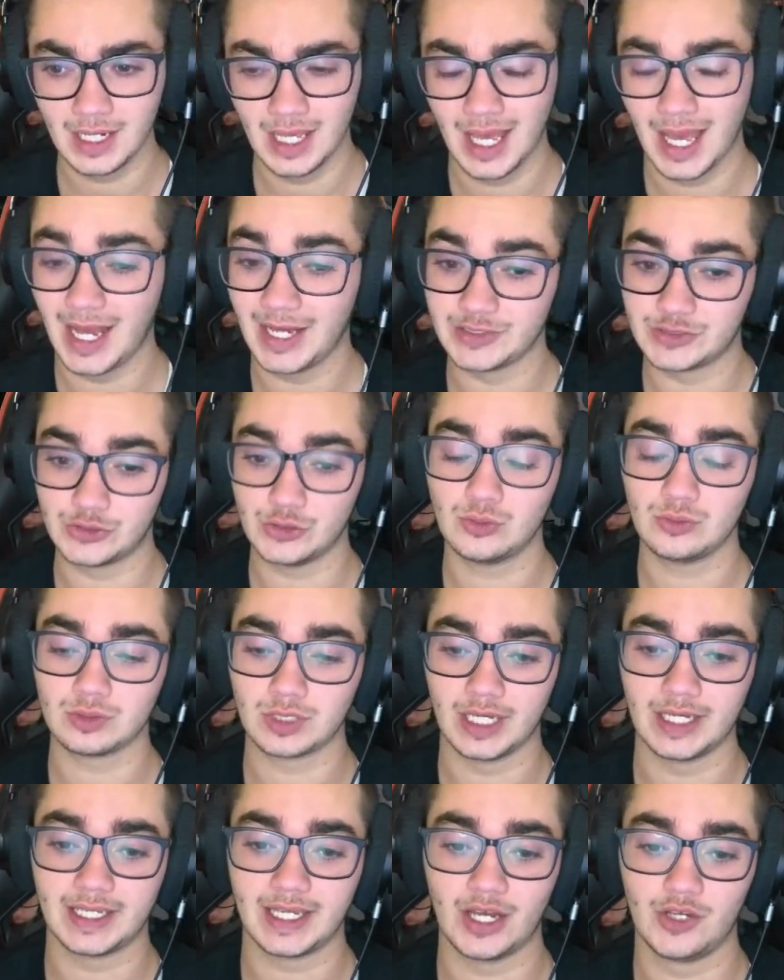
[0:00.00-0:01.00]
I do
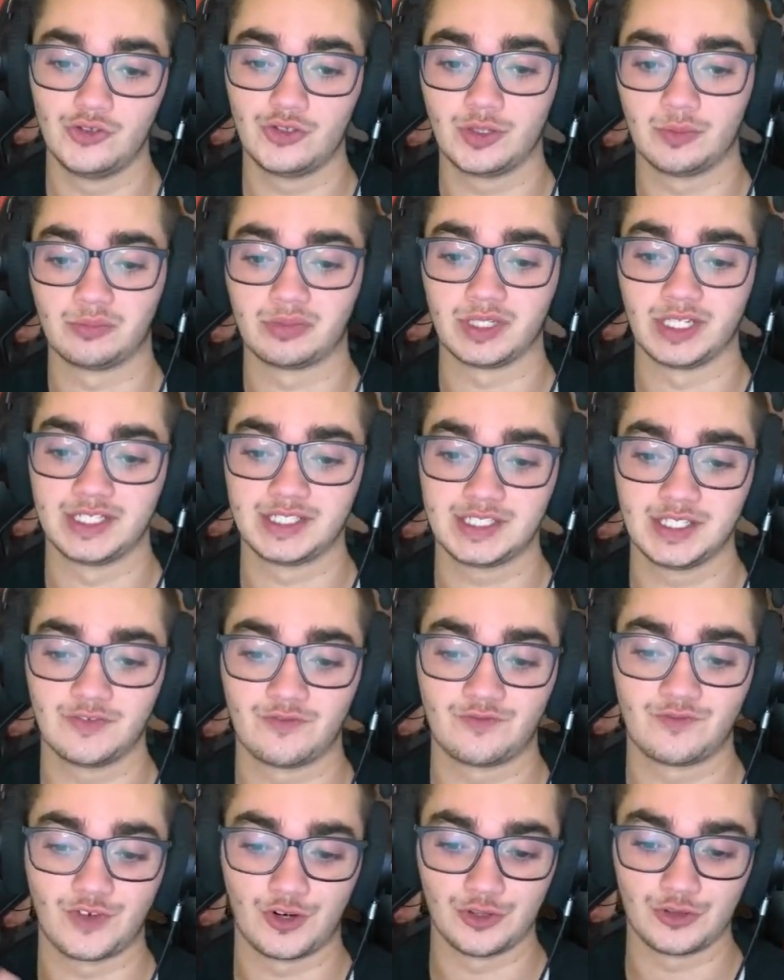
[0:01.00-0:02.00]
like how you can place it
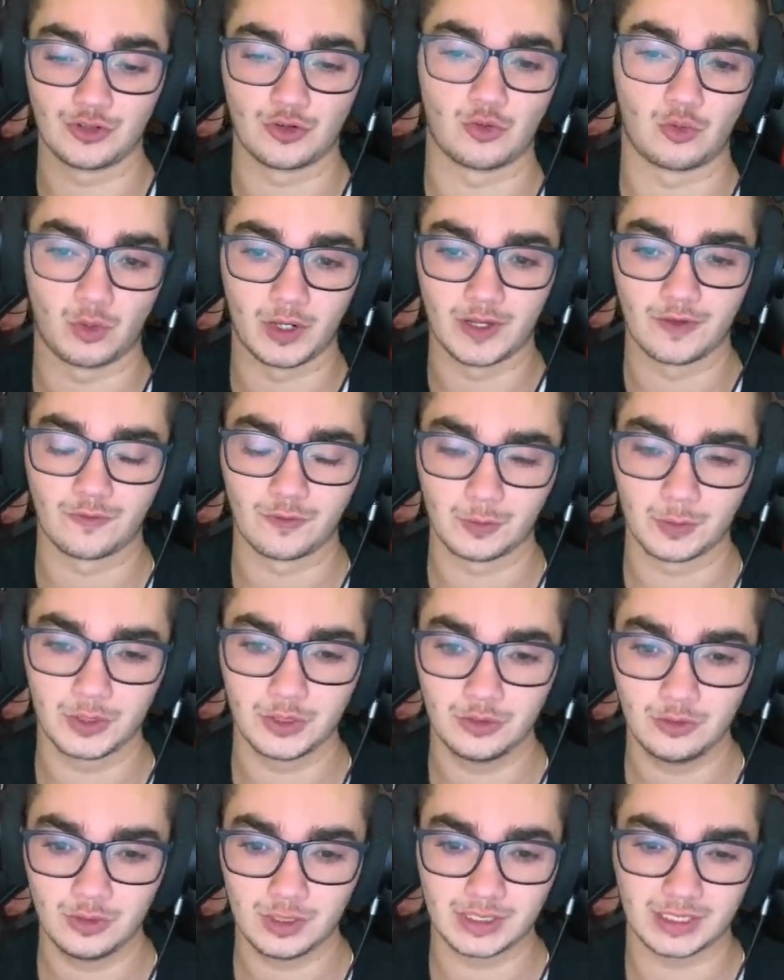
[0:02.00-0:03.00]
further away from
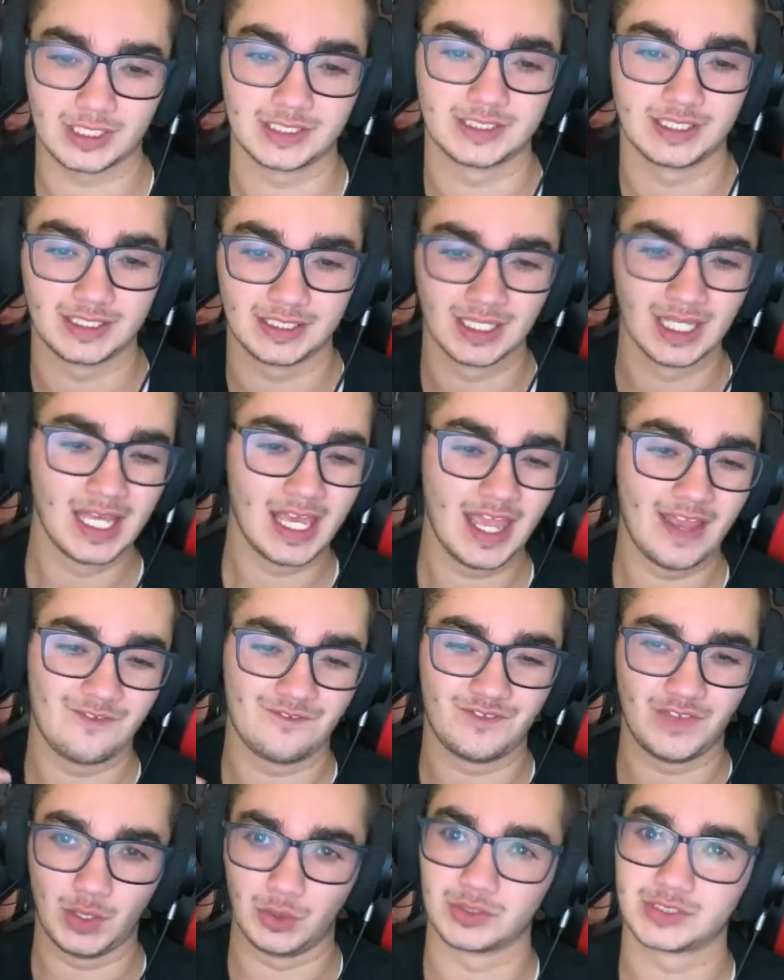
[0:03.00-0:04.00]
you because it
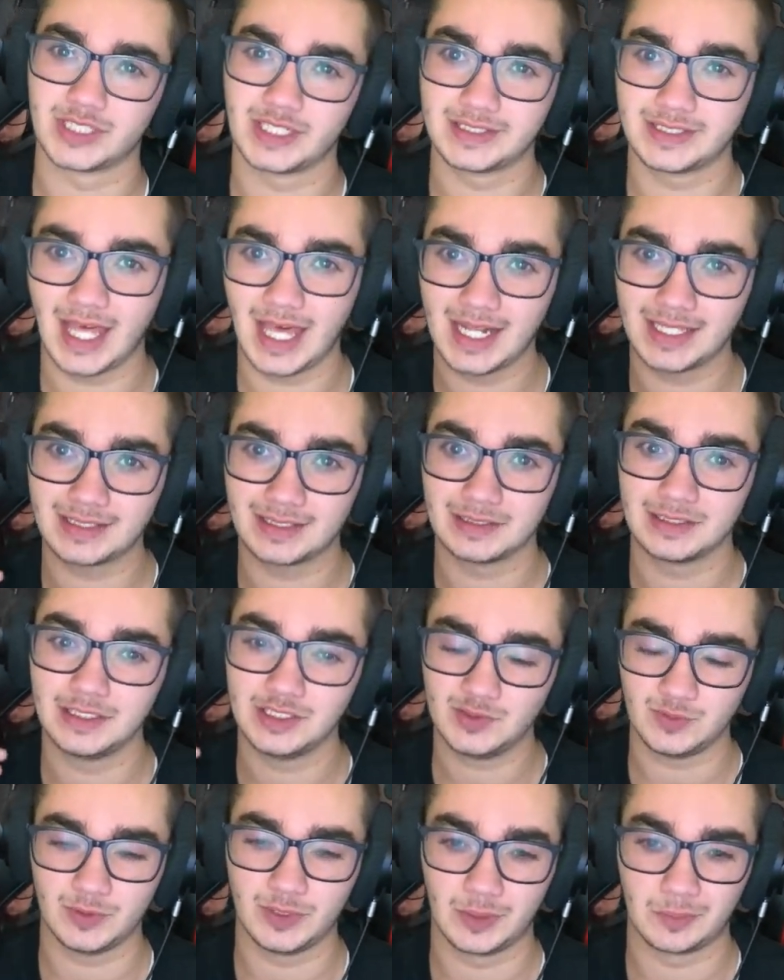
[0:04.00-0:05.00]
feels like that at least
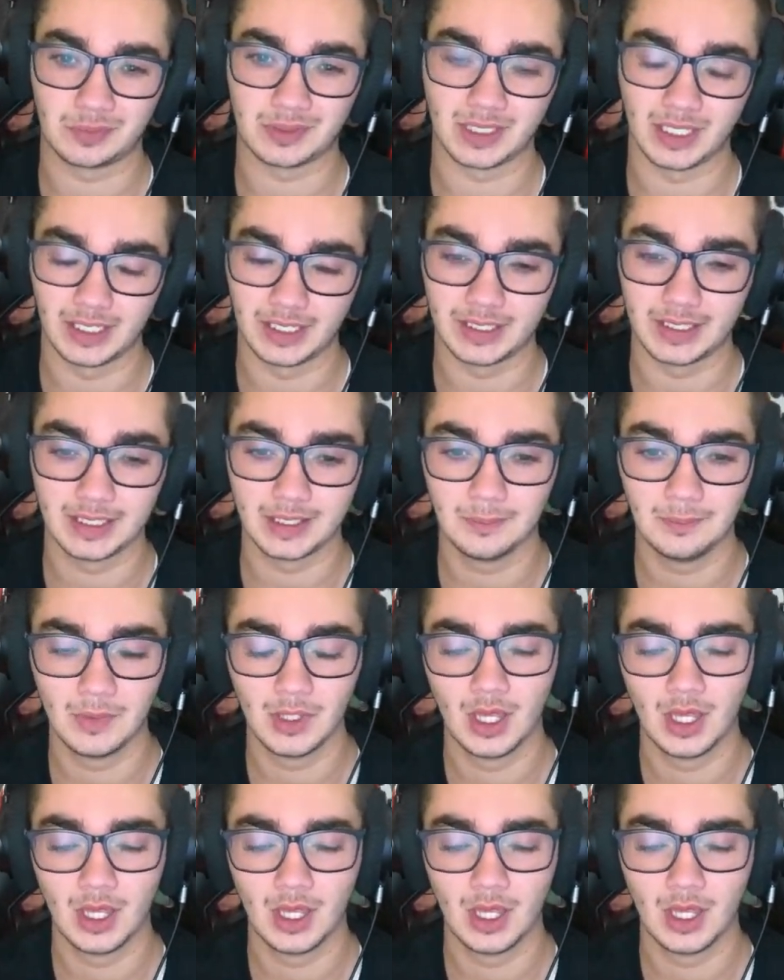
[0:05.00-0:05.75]
when you're playing him.